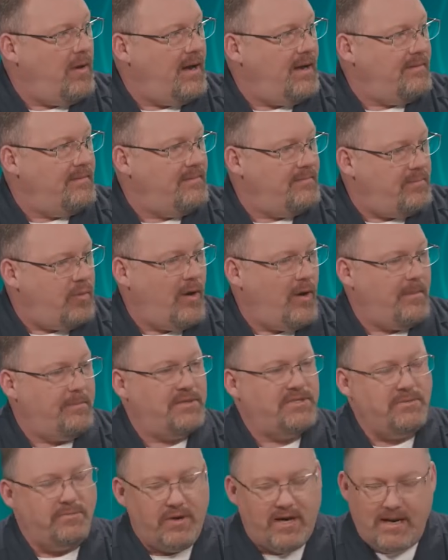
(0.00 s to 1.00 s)
point? But
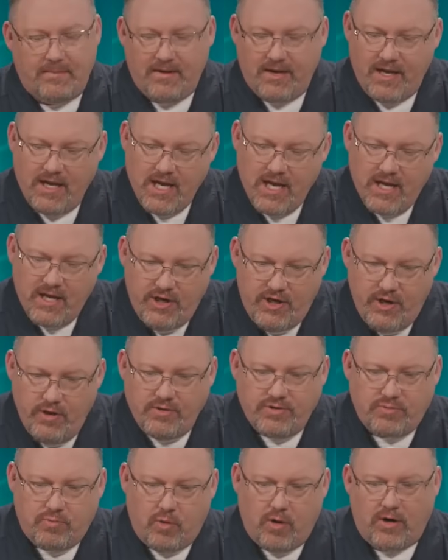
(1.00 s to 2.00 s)
you bring up a
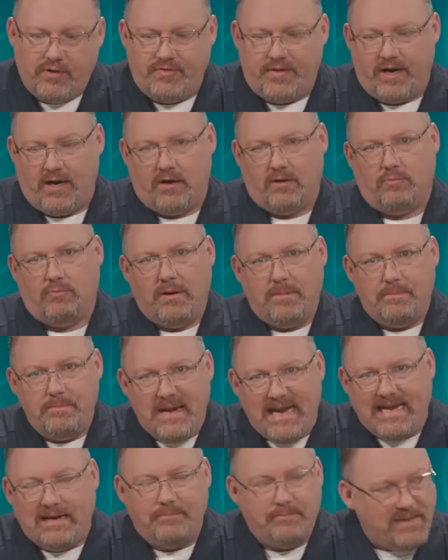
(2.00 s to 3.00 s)
huge word there,
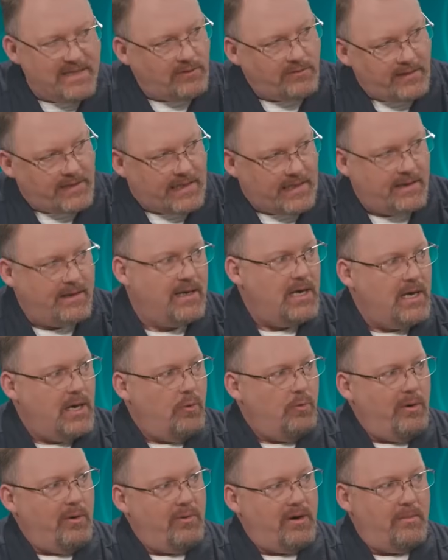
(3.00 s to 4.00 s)
repeatability.
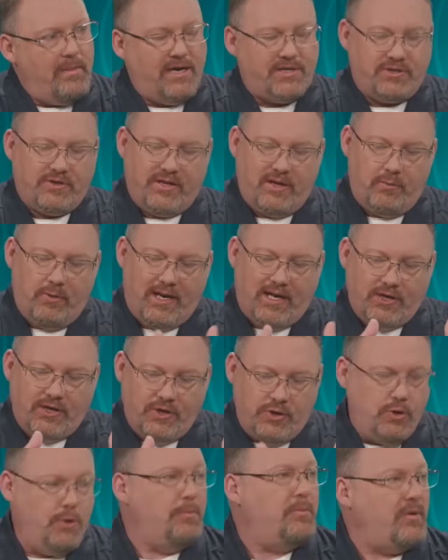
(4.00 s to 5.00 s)
We want to make sure that we can
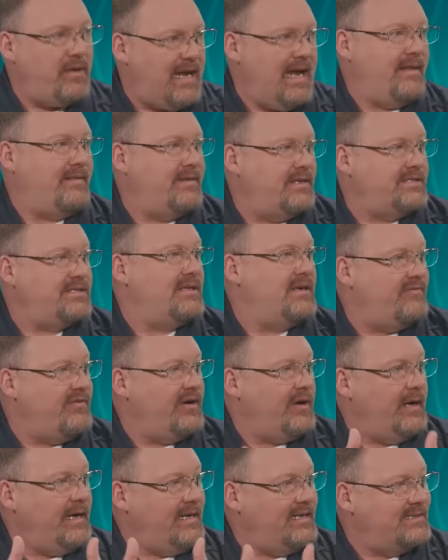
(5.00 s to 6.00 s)
duplicate this in a
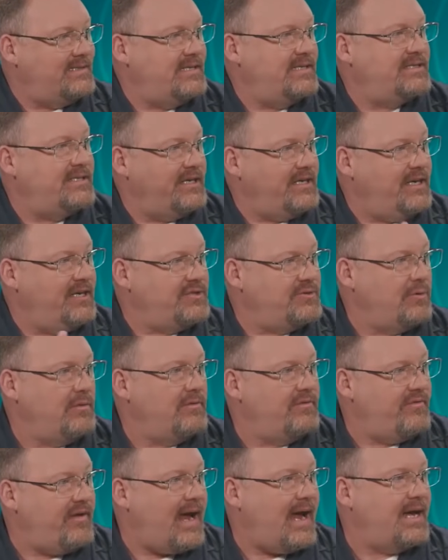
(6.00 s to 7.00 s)
very consistent,
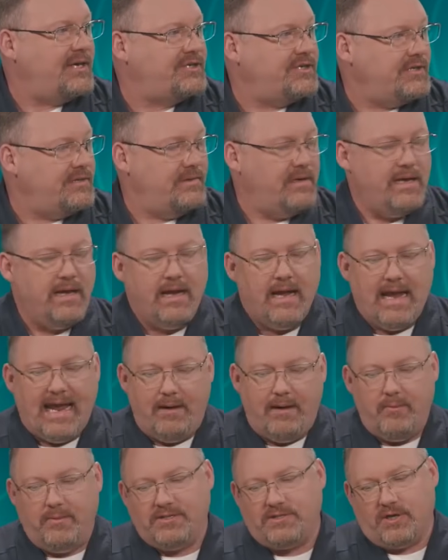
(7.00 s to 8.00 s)
controlled fashion.
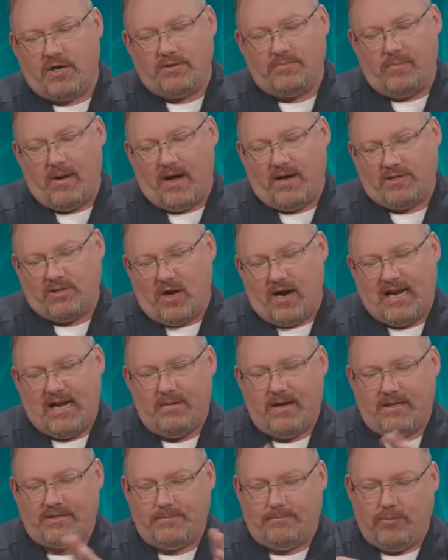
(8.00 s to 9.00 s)
And when we start talking
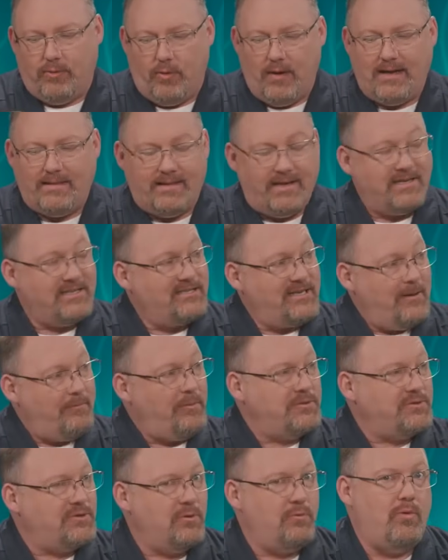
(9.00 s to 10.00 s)
about deploying things,
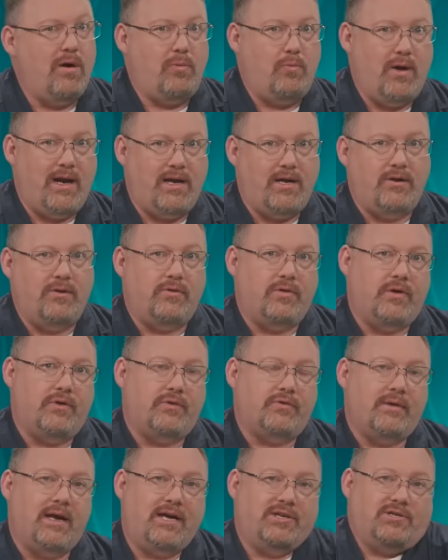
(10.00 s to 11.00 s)
templates are one way to do
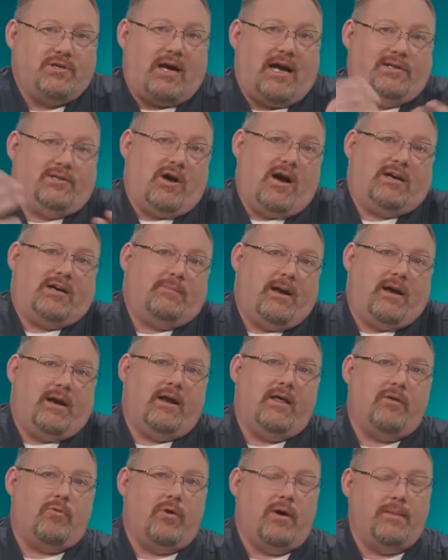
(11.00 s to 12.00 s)
this. I talked about
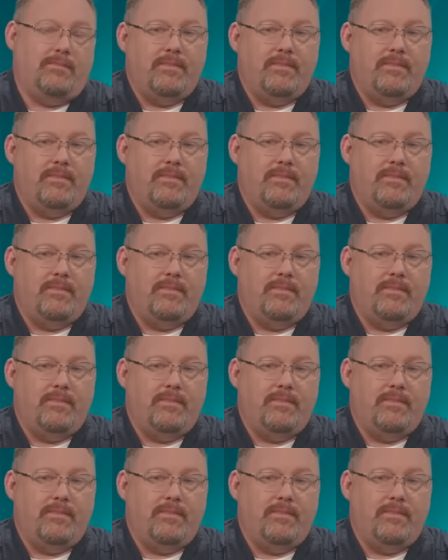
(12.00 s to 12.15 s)
another one.